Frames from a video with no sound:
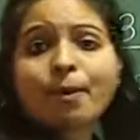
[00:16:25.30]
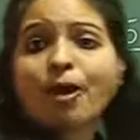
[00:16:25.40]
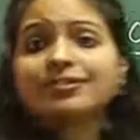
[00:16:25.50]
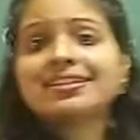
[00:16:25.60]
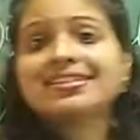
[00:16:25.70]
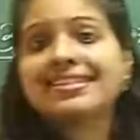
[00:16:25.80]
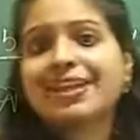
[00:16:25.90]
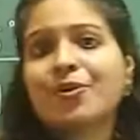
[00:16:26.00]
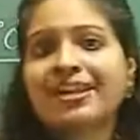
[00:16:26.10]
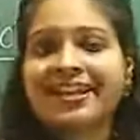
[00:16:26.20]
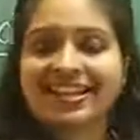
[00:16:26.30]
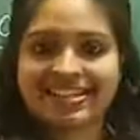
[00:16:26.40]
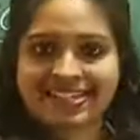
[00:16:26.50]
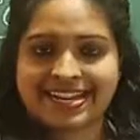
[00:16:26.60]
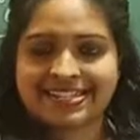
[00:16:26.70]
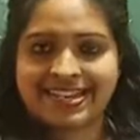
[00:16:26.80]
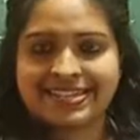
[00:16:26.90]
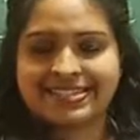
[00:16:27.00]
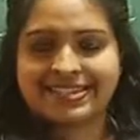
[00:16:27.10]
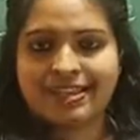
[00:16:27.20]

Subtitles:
above the 0 degrees Celsius.